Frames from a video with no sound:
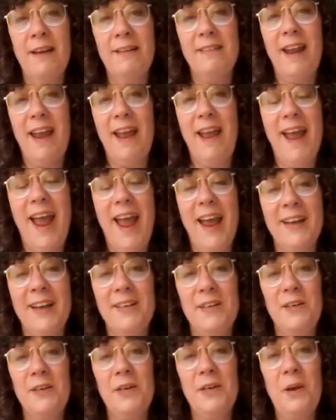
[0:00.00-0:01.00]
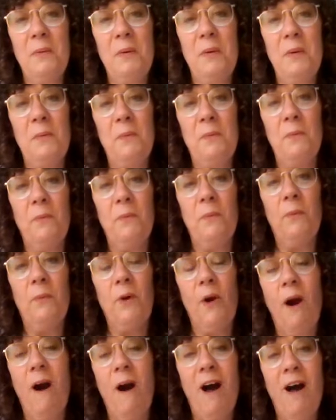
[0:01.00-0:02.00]
And you know what?
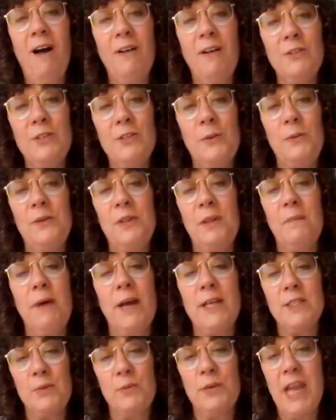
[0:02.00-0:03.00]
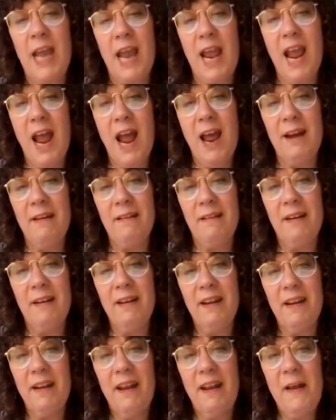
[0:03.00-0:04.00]
We're all doing the best we can
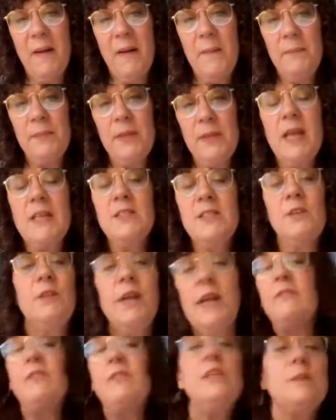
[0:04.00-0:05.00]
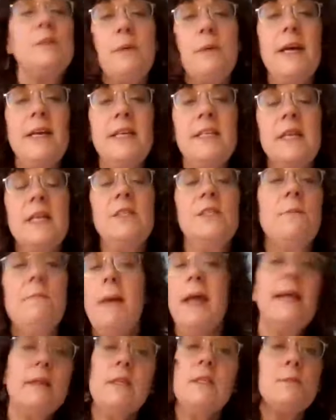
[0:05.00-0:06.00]
to leave this place, to
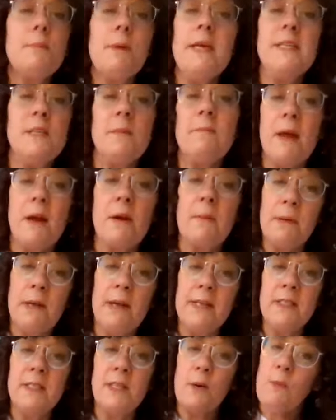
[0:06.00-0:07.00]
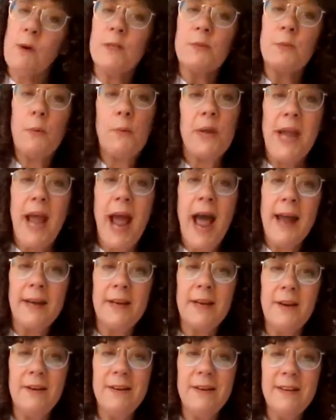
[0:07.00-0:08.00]
make this place a better place than it was when we got
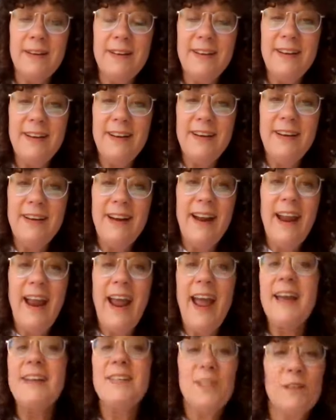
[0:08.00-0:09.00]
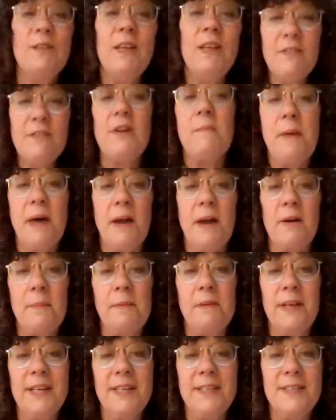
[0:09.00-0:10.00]
here, and to leave it a better
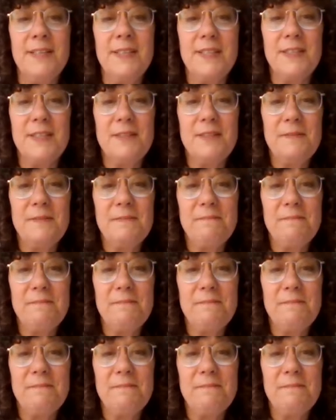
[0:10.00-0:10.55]
place.